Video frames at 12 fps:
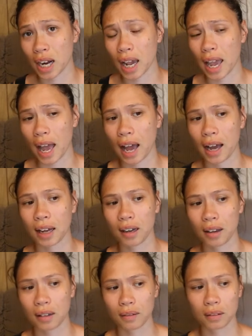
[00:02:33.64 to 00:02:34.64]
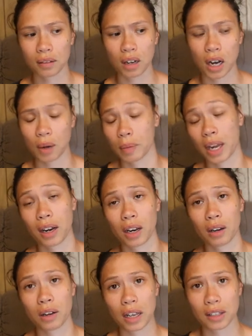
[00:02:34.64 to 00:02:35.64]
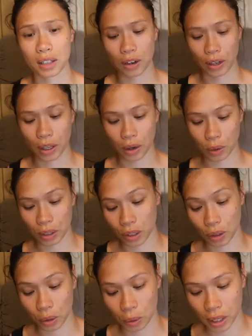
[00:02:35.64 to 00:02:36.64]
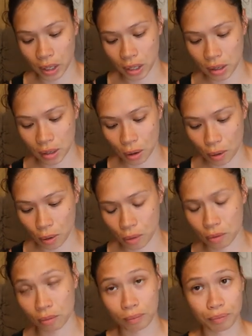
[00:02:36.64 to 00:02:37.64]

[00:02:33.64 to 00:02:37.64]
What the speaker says: I had that I didn't necessarily know what to do with. So